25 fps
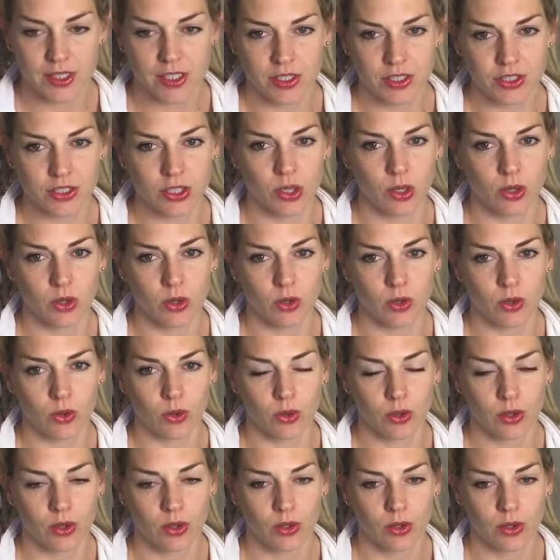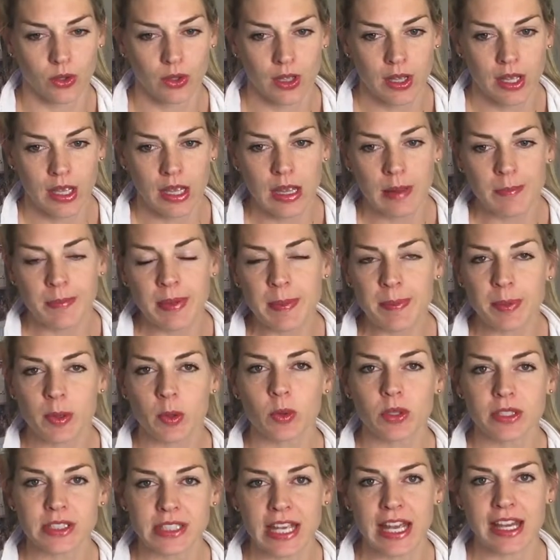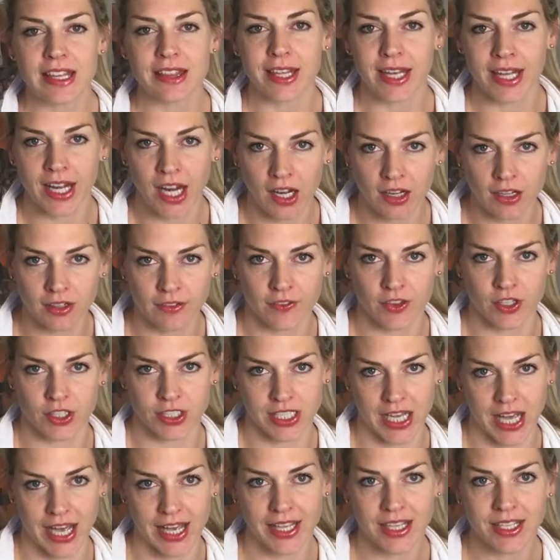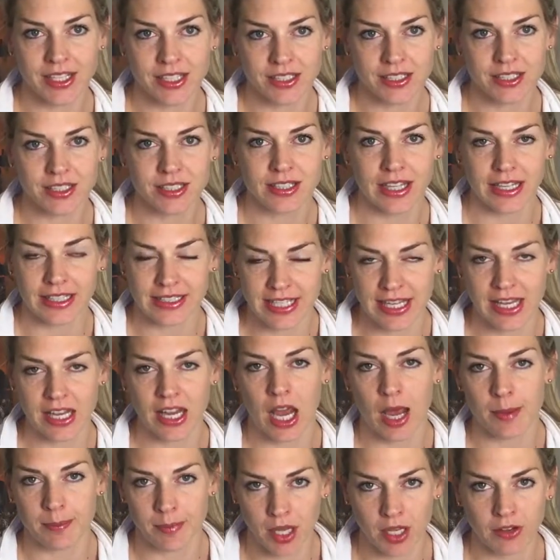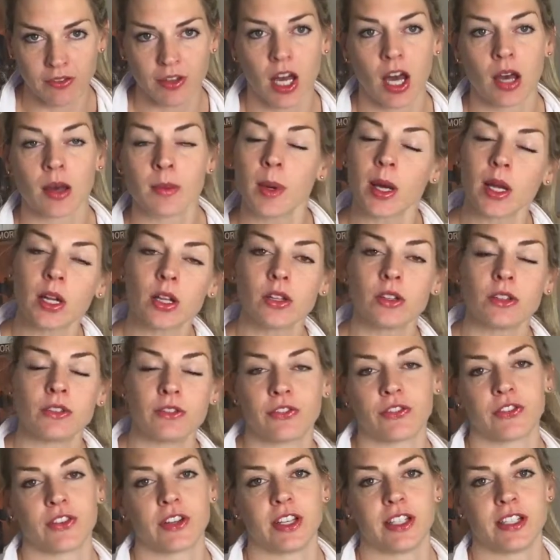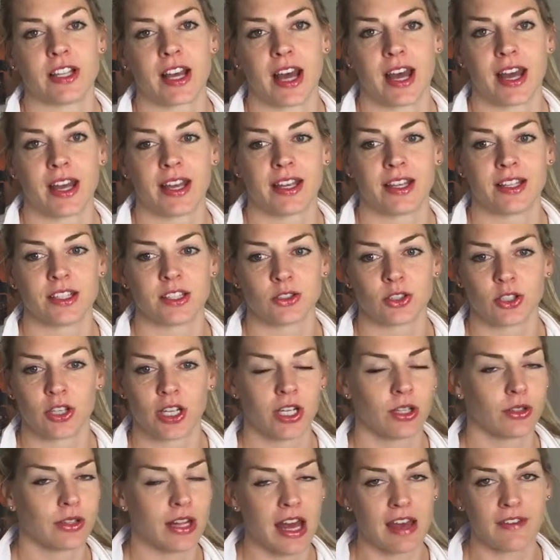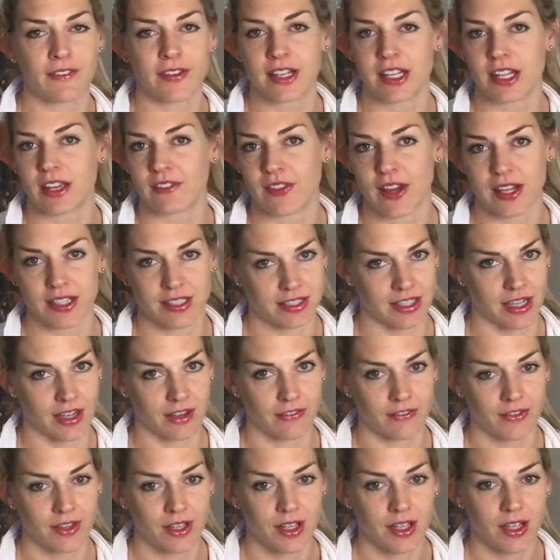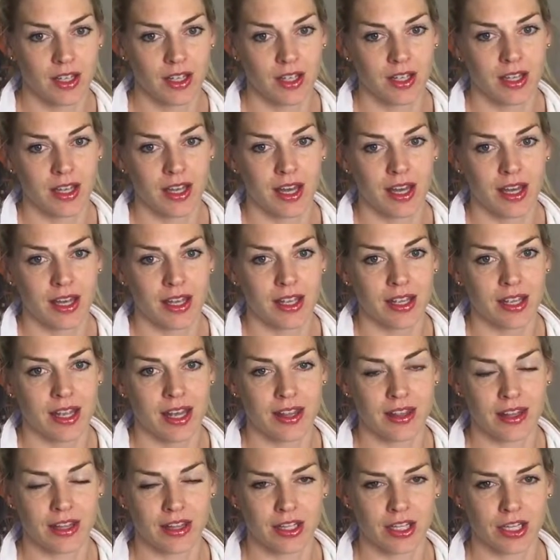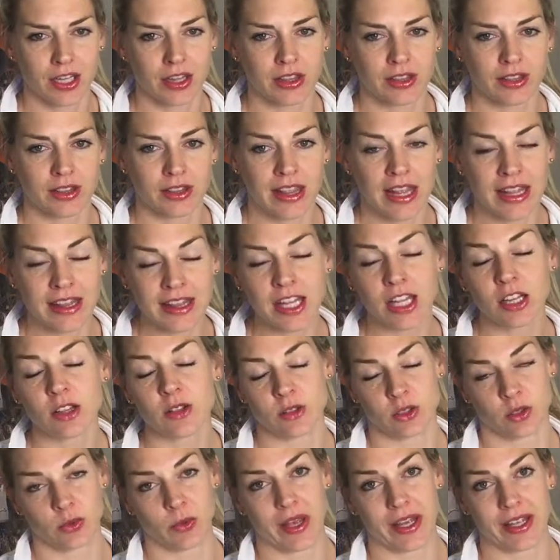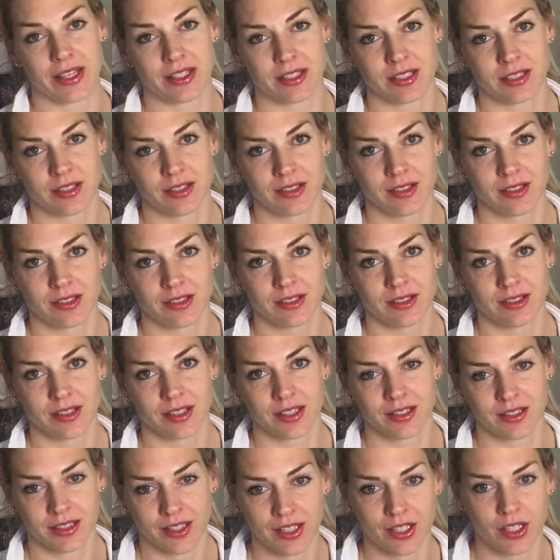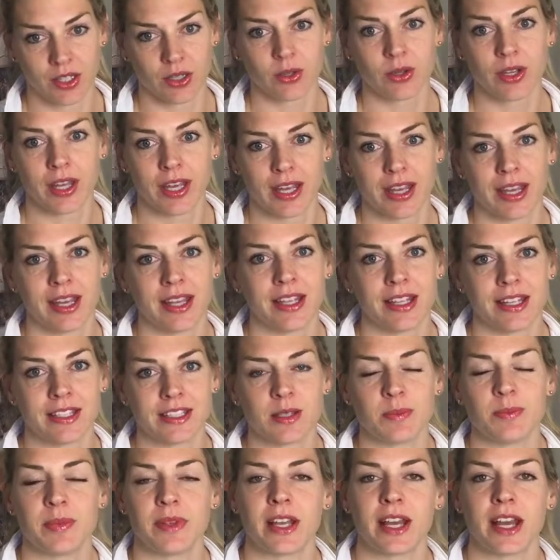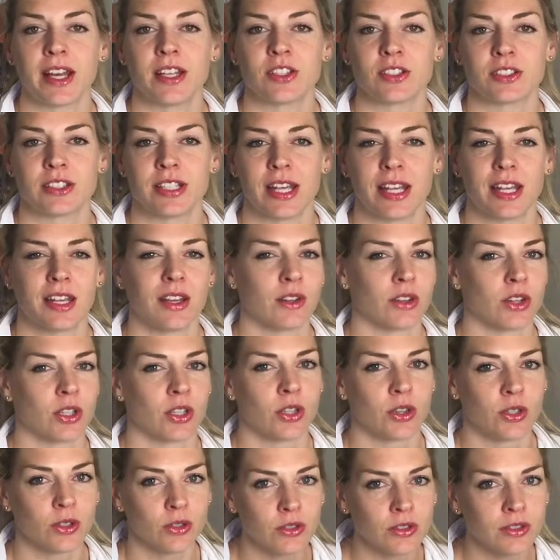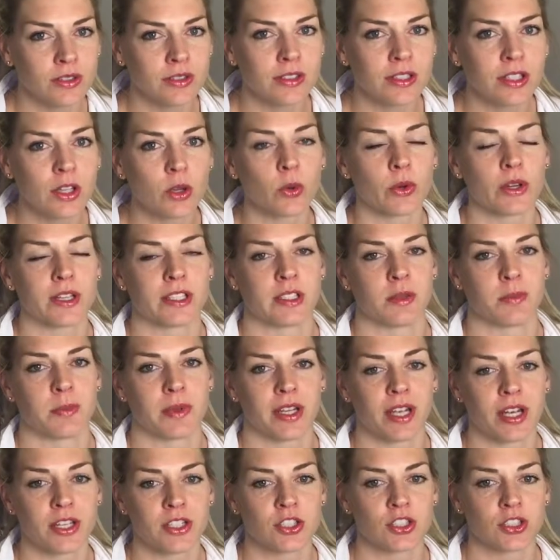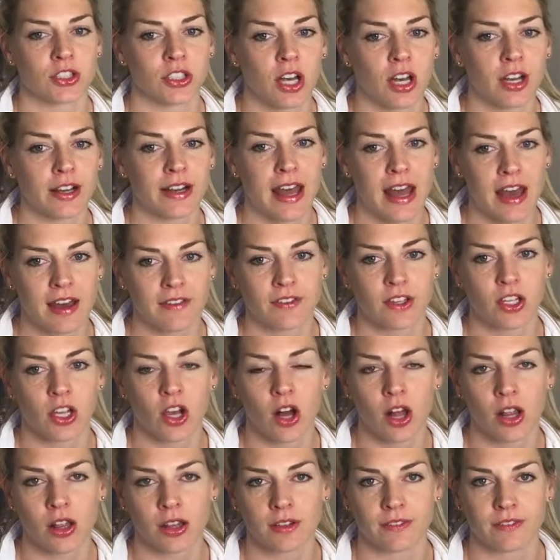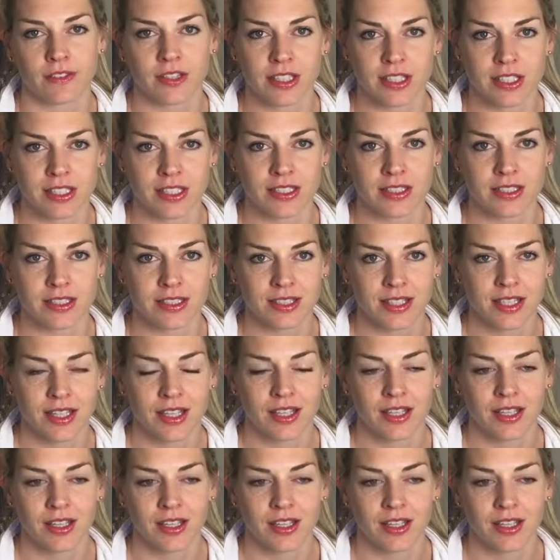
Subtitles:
So people will take that out of their diet. So I'm on gluten-free diet, so I don't have any of that stuff. And then they lose weight. And you're like, okay, is it because you're taking out the gluten, or is it because you're not having all of these